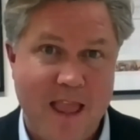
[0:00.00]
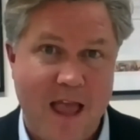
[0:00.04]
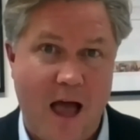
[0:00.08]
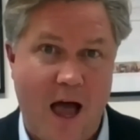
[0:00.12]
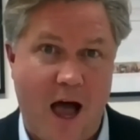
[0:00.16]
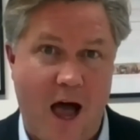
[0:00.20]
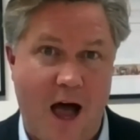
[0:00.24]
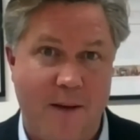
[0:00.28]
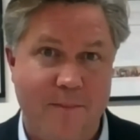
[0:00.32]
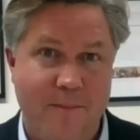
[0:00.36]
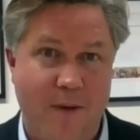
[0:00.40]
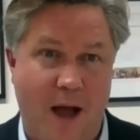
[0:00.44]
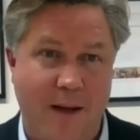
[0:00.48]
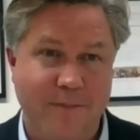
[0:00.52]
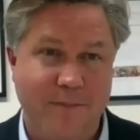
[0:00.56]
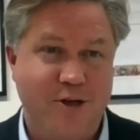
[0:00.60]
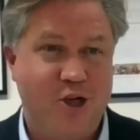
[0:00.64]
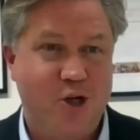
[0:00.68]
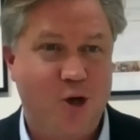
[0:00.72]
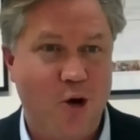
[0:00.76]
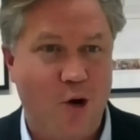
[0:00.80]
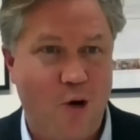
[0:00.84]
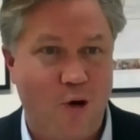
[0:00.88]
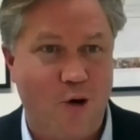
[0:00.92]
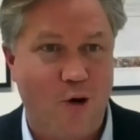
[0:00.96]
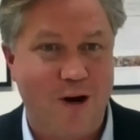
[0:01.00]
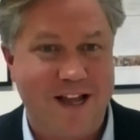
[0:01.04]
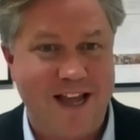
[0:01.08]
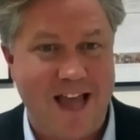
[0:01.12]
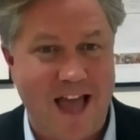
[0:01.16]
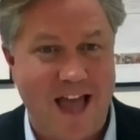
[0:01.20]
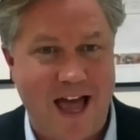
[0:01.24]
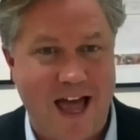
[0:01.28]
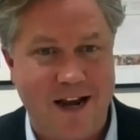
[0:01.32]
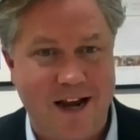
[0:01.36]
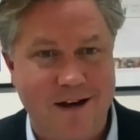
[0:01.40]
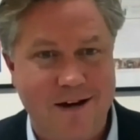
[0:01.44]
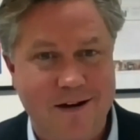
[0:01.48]
I'm sure
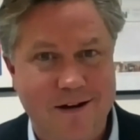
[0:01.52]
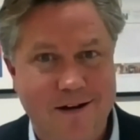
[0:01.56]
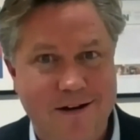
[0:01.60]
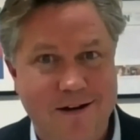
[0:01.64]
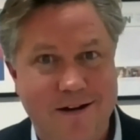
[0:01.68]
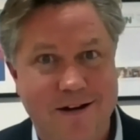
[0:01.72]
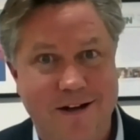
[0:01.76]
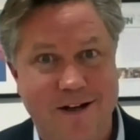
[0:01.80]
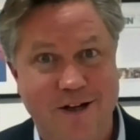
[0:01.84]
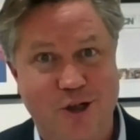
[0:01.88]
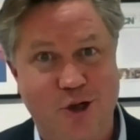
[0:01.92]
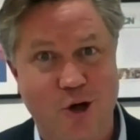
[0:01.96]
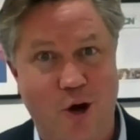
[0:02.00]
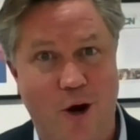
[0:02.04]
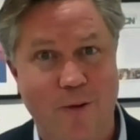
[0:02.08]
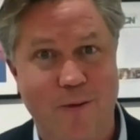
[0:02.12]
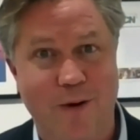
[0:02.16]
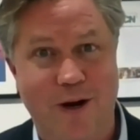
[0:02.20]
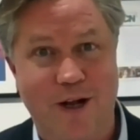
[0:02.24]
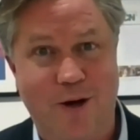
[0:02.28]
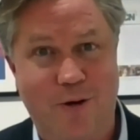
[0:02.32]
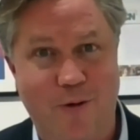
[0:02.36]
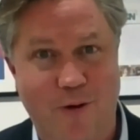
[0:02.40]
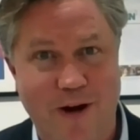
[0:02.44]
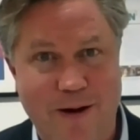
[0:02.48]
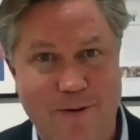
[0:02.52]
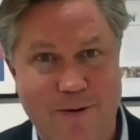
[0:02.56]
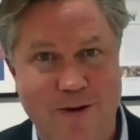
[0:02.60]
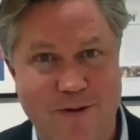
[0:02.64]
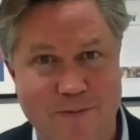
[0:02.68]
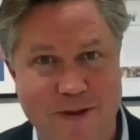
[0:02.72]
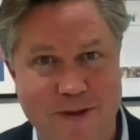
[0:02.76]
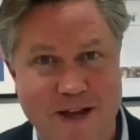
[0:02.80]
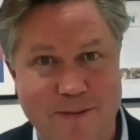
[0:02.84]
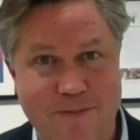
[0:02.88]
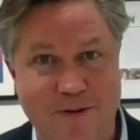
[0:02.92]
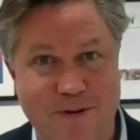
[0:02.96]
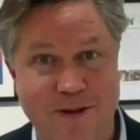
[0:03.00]
Leanne and Joy will agree with
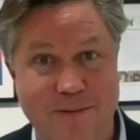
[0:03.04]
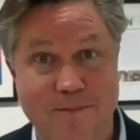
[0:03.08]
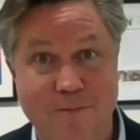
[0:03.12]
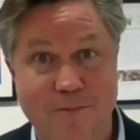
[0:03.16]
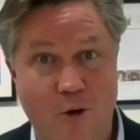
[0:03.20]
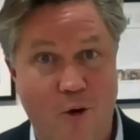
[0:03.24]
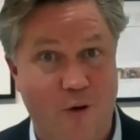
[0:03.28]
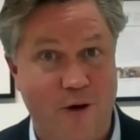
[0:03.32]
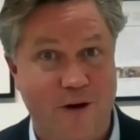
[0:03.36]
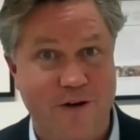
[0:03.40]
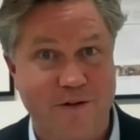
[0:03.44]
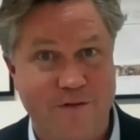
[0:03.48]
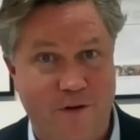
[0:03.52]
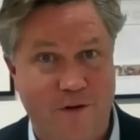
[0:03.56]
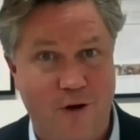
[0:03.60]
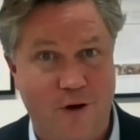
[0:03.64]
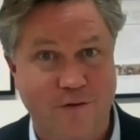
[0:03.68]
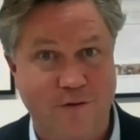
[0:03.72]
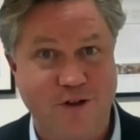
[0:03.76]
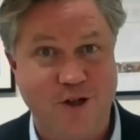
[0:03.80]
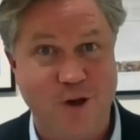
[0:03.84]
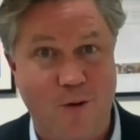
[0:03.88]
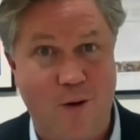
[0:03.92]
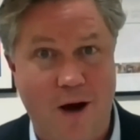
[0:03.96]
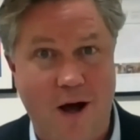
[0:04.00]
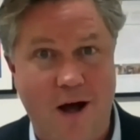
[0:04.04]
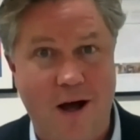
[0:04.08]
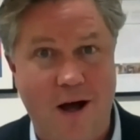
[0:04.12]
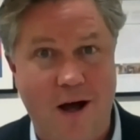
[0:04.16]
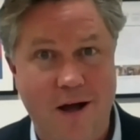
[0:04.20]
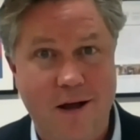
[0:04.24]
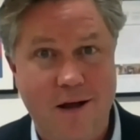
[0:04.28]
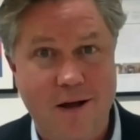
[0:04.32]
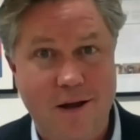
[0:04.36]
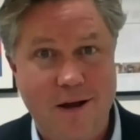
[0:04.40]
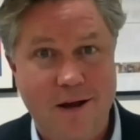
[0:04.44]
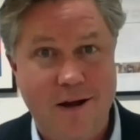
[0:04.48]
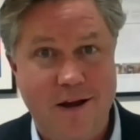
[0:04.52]
me, but the more involved you
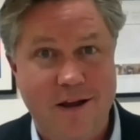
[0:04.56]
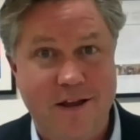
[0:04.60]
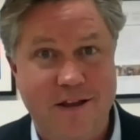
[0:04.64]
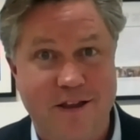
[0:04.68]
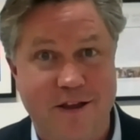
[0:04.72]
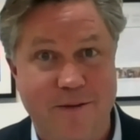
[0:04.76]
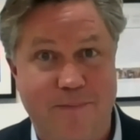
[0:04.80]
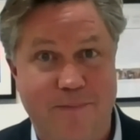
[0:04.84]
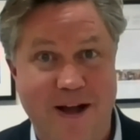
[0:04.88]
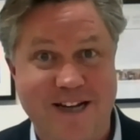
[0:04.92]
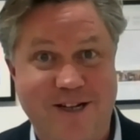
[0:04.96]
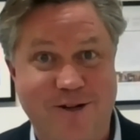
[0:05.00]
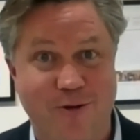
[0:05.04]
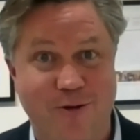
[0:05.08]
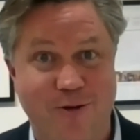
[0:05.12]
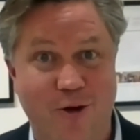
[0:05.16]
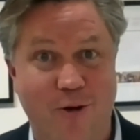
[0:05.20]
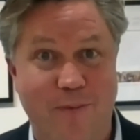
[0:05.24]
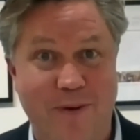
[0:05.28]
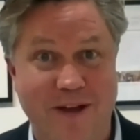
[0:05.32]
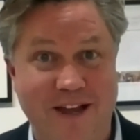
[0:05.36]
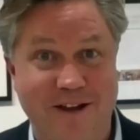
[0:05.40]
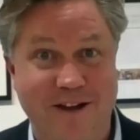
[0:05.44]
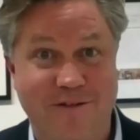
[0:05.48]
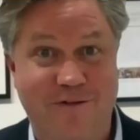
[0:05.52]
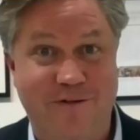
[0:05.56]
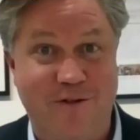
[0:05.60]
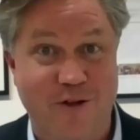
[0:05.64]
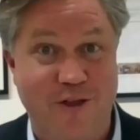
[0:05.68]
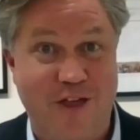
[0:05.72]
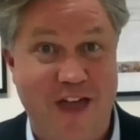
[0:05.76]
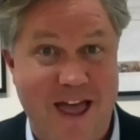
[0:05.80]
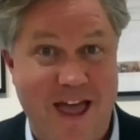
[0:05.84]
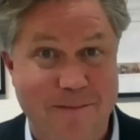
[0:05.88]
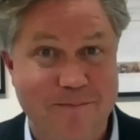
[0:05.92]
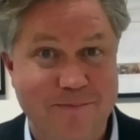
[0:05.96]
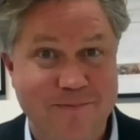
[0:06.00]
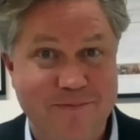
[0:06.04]
are, the better it will be for
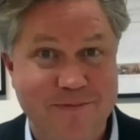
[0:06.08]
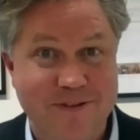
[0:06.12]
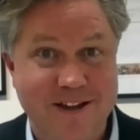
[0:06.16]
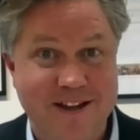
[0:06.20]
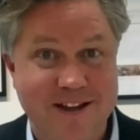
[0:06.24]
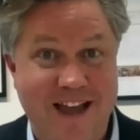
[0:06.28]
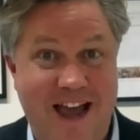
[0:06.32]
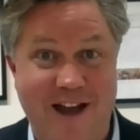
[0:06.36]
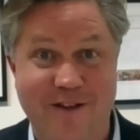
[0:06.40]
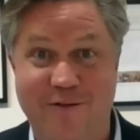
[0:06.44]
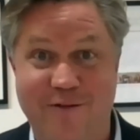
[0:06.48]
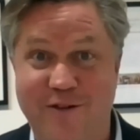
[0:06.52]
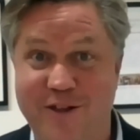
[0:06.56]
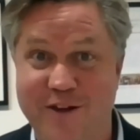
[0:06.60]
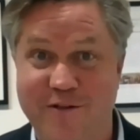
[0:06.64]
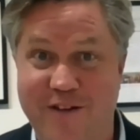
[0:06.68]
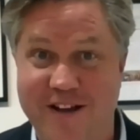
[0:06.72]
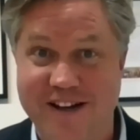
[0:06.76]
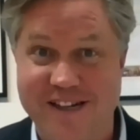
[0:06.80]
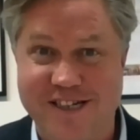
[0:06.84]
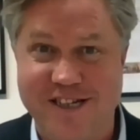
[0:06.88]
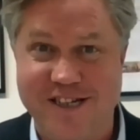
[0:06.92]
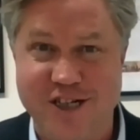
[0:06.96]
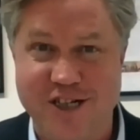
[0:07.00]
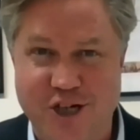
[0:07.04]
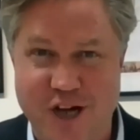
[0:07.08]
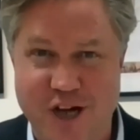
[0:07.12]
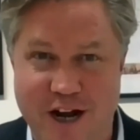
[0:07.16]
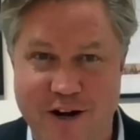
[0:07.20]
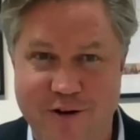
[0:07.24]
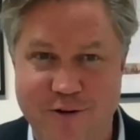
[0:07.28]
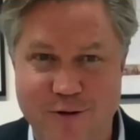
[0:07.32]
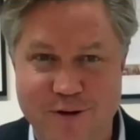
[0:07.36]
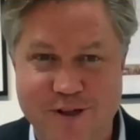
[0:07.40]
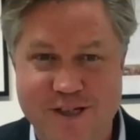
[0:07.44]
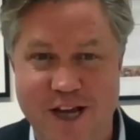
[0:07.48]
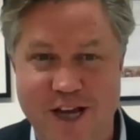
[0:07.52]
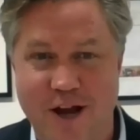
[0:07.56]
them and for the event in
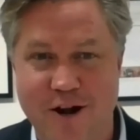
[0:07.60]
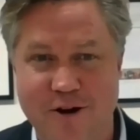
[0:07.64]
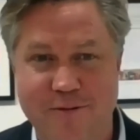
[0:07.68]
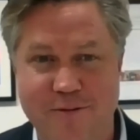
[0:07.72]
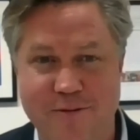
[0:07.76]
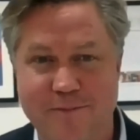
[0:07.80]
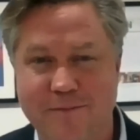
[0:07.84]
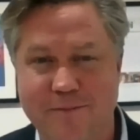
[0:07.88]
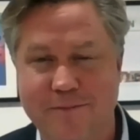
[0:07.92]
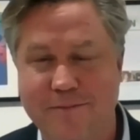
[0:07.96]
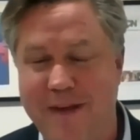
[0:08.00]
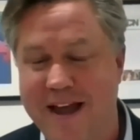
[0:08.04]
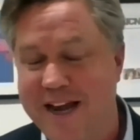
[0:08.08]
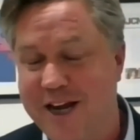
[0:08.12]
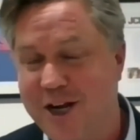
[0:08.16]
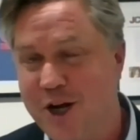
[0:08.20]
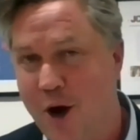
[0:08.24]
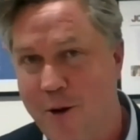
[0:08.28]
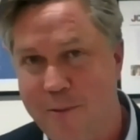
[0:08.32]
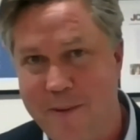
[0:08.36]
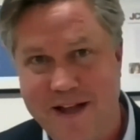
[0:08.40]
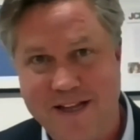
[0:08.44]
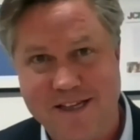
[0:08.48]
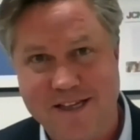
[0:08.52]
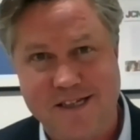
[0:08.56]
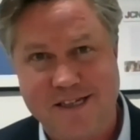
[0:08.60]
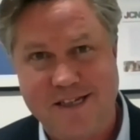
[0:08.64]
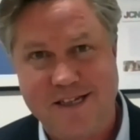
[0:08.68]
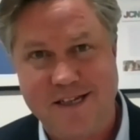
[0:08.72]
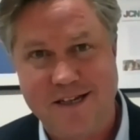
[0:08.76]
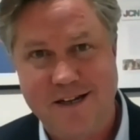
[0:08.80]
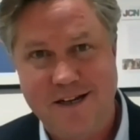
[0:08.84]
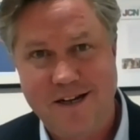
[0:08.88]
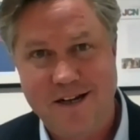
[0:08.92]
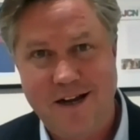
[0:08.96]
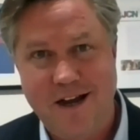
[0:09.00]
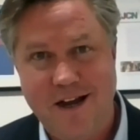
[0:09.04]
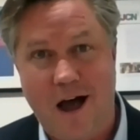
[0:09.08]
general. So make
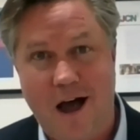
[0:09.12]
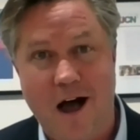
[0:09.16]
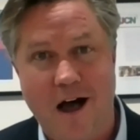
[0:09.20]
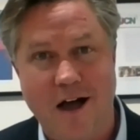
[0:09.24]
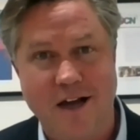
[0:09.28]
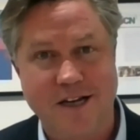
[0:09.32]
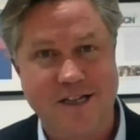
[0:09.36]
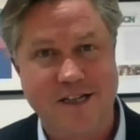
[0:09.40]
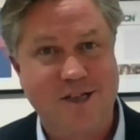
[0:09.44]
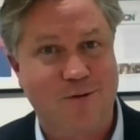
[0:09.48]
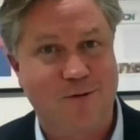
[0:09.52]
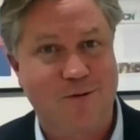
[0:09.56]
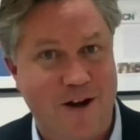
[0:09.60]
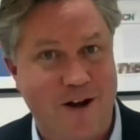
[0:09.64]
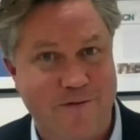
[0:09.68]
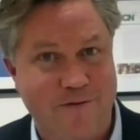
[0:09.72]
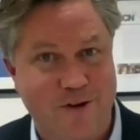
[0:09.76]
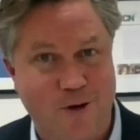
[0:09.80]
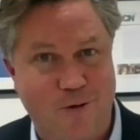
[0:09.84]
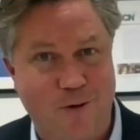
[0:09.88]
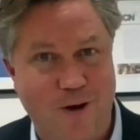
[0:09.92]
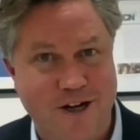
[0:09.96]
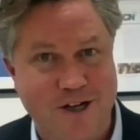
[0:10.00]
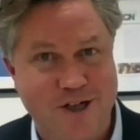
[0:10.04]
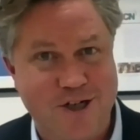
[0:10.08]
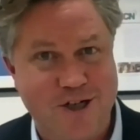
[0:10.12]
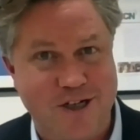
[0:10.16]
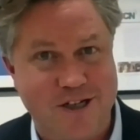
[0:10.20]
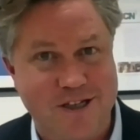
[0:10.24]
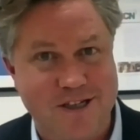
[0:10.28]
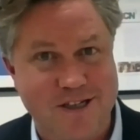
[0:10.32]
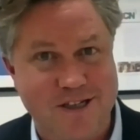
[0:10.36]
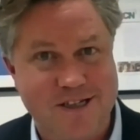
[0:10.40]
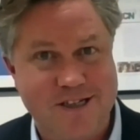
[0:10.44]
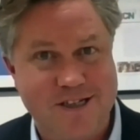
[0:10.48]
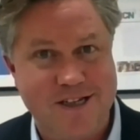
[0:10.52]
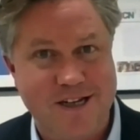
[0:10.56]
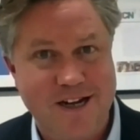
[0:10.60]
comments, ask relevant
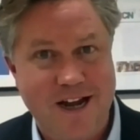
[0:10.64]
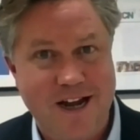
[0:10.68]
questions,